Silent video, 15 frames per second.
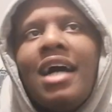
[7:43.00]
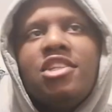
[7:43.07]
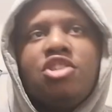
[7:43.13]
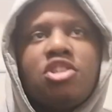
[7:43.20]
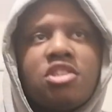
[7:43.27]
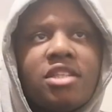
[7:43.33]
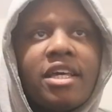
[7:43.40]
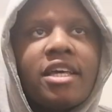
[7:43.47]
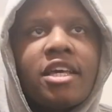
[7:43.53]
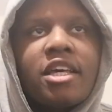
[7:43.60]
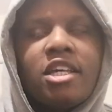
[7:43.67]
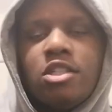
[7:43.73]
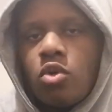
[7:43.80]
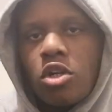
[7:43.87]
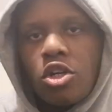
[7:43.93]
I just think
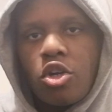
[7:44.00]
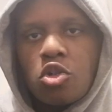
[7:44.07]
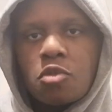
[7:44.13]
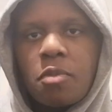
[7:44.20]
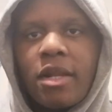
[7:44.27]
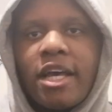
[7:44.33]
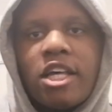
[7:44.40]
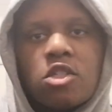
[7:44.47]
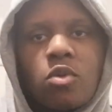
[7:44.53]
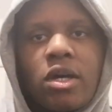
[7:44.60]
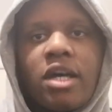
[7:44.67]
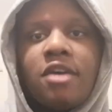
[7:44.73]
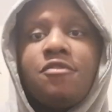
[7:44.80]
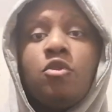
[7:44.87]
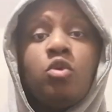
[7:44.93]
he's one of those players
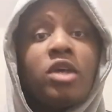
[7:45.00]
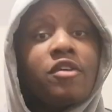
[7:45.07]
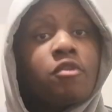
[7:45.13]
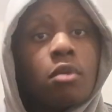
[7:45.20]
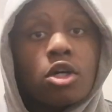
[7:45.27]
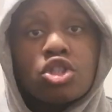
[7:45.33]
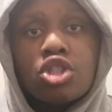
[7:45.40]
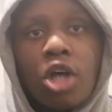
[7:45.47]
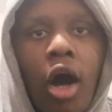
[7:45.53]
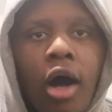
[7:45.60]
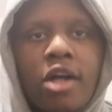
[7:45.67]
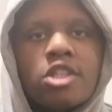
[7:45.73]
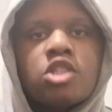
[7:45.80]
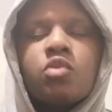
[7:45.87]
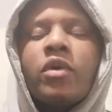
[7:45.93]
where if you give him a
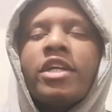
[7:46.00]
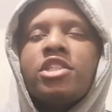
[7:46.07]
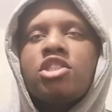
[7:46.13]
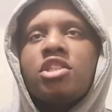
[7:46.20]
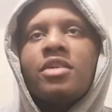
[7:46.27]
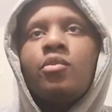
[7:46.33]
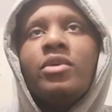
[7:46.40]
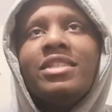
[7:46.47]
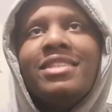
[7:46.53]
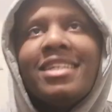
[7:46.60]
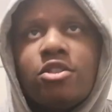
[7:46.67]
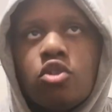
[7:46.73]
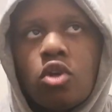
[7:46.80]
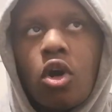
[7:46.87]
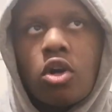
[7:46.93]
chance, which we
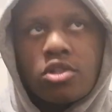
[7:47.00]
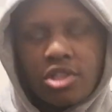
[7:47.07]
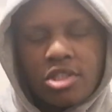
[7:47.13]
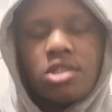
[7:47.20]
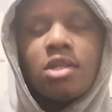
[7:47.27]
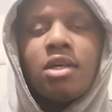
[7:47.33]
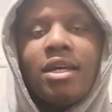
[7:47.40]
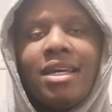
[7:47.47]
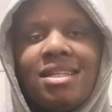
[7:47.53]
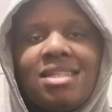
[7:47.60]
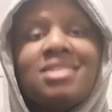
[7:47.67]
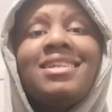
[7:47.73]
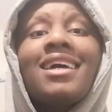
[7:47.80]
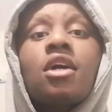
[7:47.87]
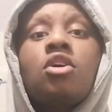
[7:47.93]
did not in
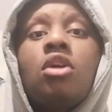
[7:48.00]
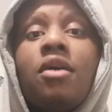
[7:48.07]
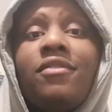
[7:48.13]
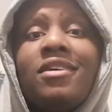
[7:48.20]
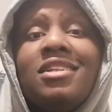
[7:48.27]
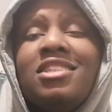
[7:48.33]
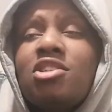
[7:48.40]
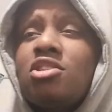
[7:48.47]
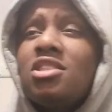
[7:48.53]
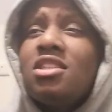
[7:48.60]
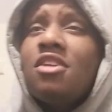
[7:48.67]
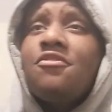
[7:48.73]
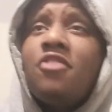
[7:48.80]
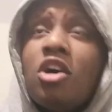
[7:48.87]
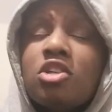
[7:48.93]
the second half at least, because
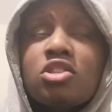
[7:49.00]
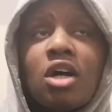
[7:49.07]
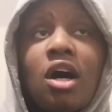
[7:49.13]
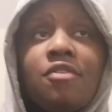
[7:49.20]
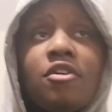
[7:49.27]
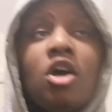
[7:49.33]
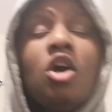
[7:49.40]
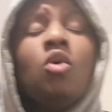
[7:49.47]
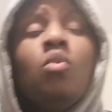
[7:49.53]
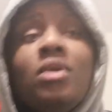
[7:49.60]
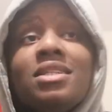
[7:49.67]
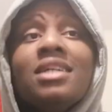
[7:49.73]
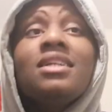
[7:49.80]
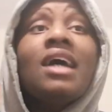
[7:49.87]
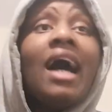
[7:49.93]
in the first half,
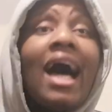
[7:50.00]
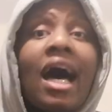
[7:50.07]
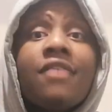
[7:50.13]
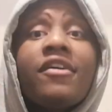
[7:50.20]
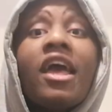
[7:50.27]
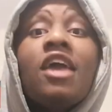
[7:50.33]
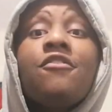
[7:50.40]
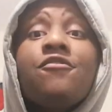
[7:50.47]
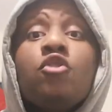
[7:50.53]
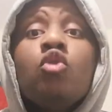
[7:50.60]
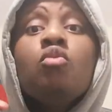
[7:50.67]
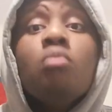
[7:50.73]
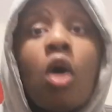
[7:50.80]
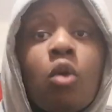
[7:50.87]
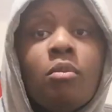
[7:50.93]
we did have a
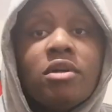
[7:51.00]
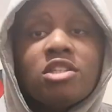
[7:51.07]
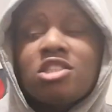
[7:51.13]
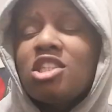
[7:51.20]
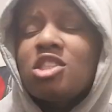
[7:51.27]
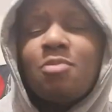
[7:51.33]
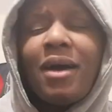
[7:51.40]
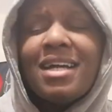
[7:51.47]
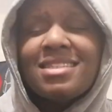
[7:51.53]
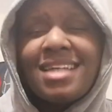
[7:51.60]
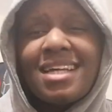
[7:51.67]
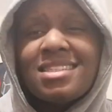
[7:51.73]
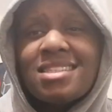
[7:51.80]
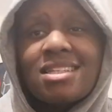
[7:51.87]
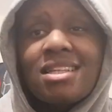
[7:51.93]
few moments, despite
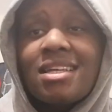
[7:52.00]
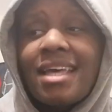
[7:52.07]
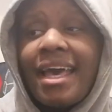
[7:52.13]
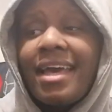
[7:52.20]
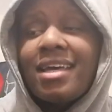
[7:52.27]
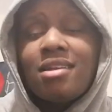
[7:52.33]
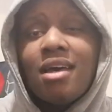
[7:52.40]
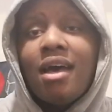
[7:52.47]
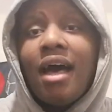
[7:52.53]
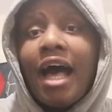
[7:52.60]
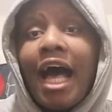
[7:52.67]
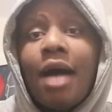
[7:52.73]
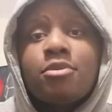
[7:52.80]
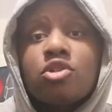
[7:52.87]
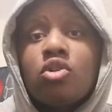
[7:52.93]
tactically getting
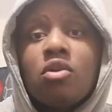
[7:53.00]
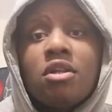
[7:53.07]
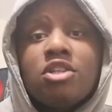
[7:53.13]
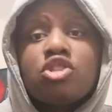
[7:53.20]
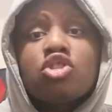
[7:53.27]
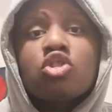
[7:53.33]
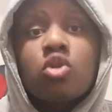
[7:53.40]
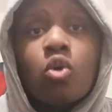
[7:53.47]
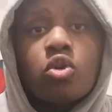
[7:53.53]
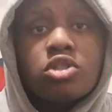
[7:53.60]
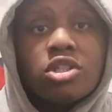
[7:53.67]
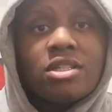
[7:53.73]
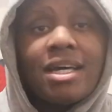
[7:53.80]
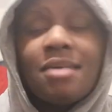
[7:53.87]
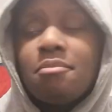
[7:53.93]
absolutely
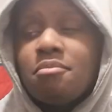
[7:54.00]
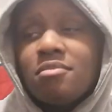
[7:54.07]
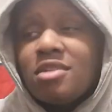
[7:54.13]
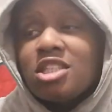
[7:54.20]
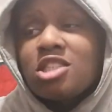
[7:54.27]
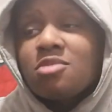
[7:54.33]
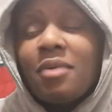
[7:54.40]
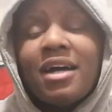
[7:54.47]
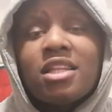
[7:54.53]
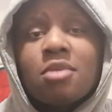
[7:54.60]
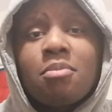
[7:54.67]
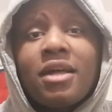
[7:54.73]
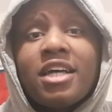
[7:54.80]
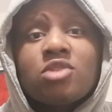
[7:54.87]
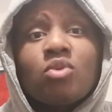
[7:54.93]
slaughtered and despite
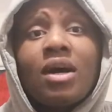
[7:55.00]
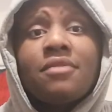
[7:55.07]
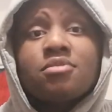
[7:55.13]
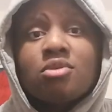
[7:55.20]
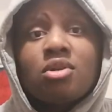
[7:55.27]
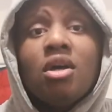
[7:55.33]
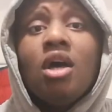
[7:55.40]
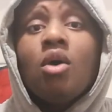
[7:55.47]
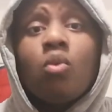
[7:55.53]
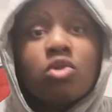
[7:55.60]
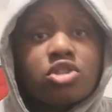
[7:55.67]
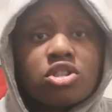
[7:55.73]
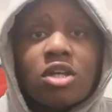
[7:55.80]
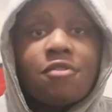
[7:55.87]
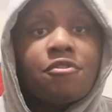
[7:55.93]
the players
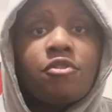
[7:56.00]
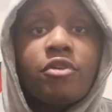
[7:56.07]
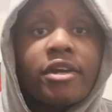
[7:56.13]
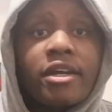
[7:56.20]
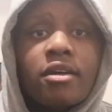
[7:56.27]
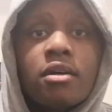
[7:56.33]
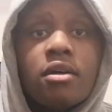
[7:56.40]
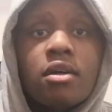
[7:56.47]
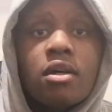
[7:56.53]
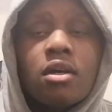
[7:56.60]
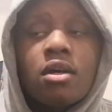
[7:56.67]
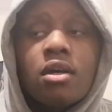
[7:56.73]
were suffering,